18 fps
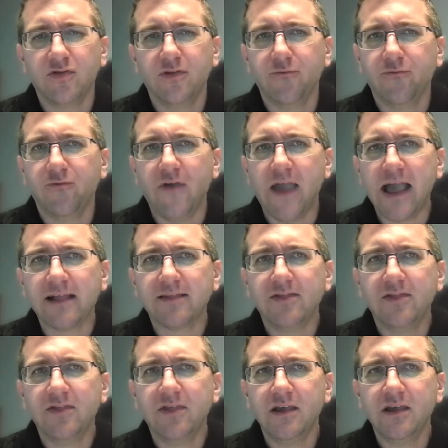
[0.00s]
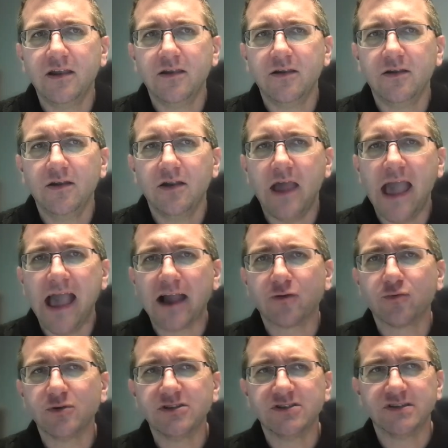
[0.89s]
the fact that
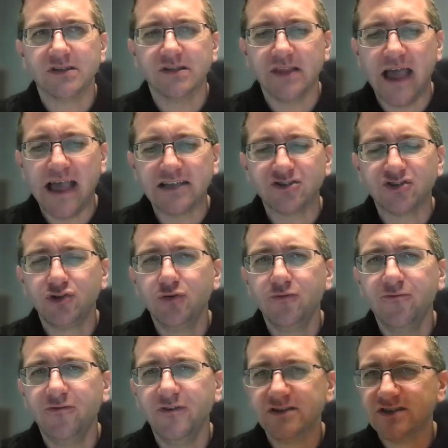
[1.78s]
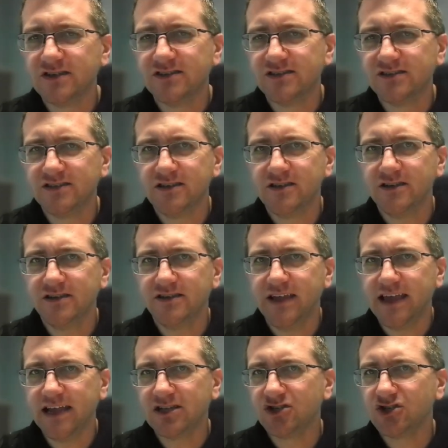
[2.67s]
Akron's last 2 visits to the
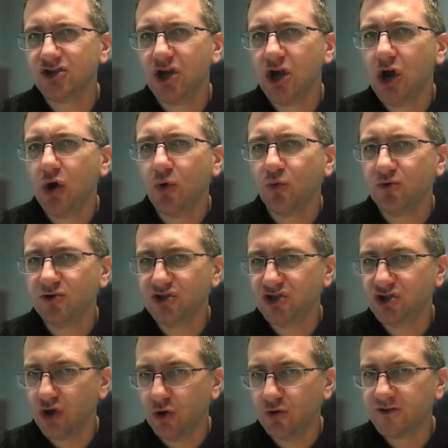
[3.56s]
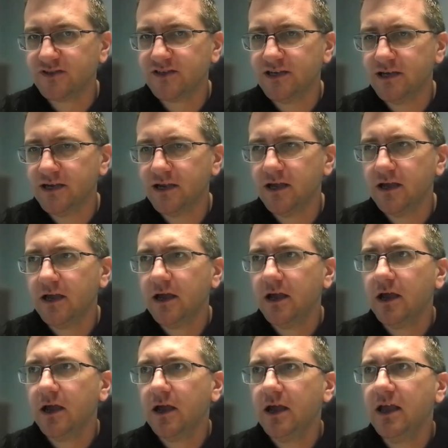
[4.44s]
dance resulted
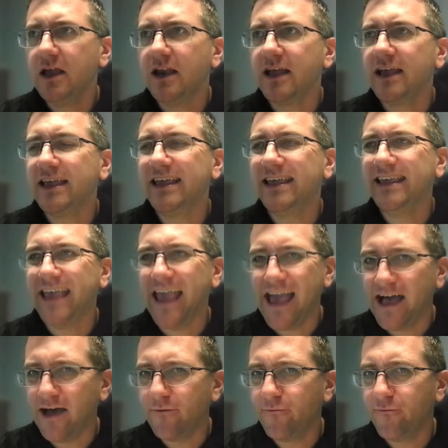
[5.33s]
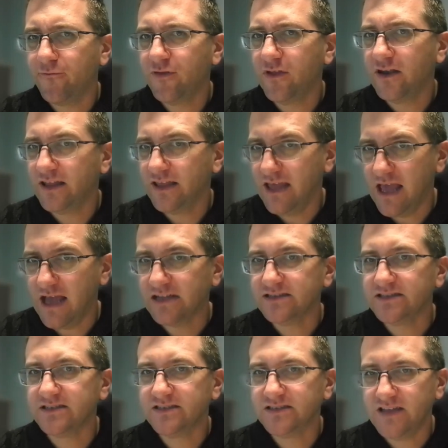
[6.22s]
in a gaffe that
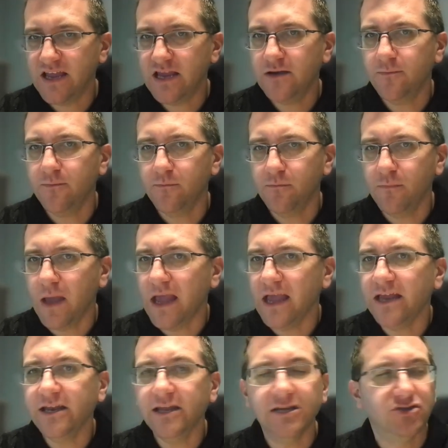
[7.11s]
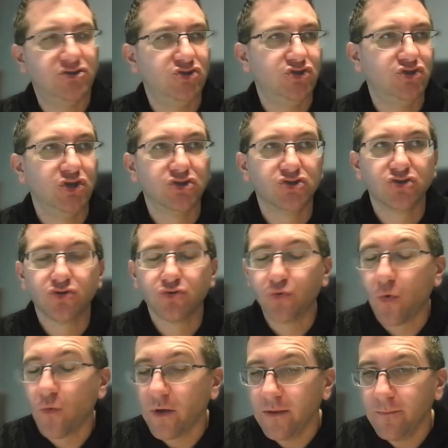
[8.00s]
Kent State made is just
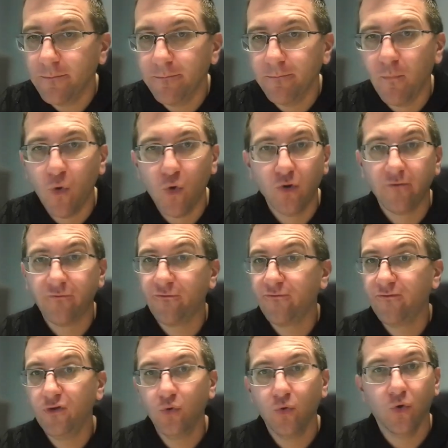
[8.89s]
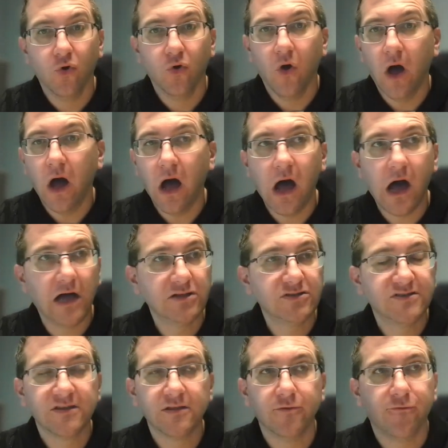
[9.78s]
throwing more fuel
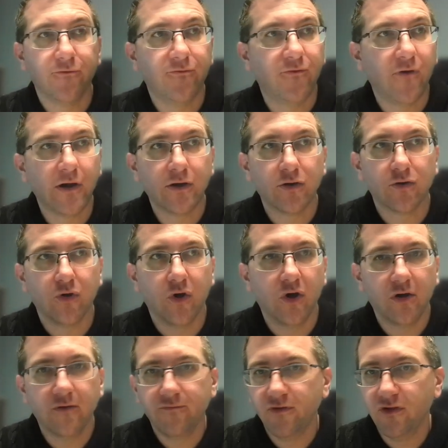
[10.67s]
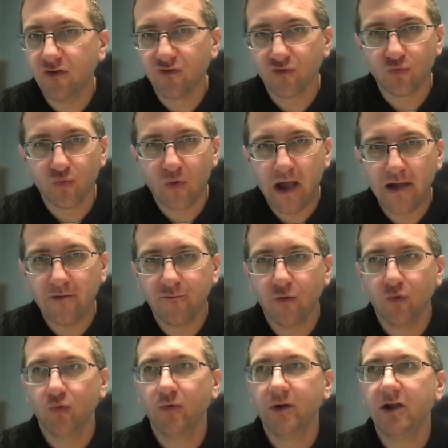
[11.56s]
onto the fire of this
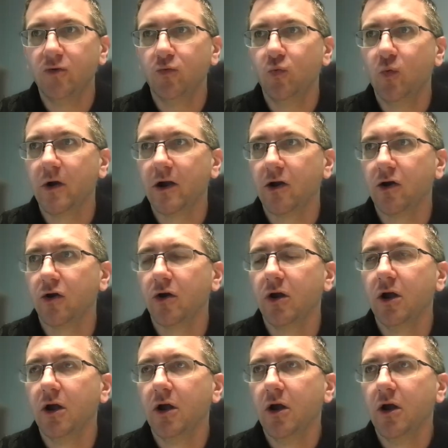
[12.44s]
rivalry where,